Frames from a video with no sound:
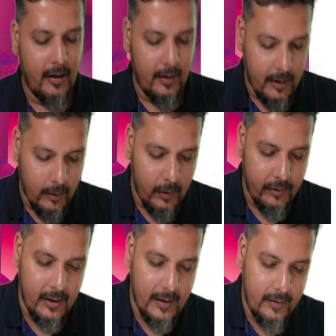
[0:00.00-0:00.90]
The
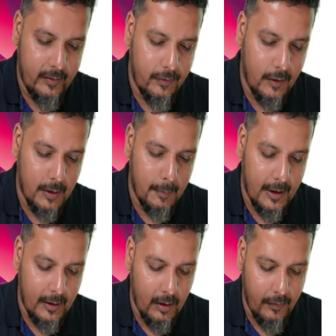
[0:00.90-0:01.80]
question is, for the
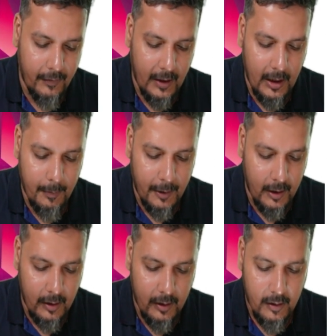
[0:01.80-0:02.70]
month of April,